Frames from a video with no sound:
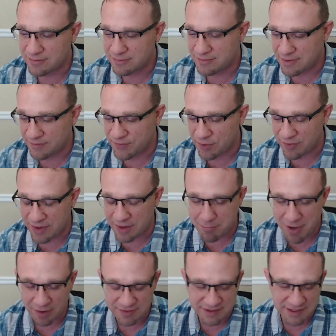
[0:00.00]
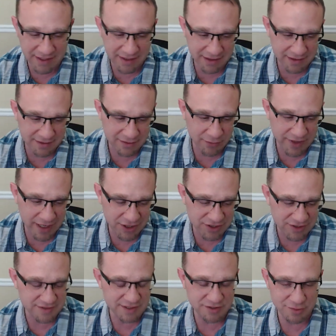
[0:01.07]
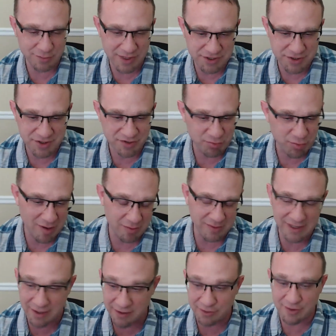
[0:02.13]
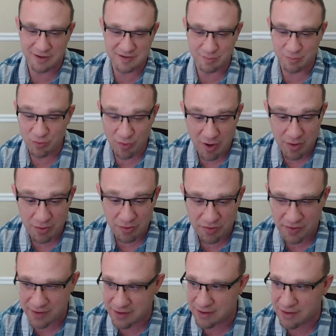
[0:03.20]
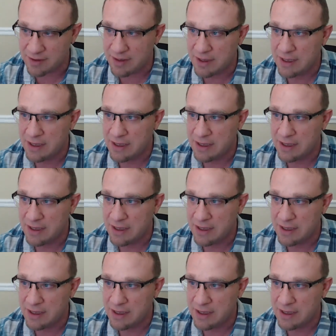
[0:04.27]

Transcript: if you're in a multi-location situation, you've probably undergone some growth, and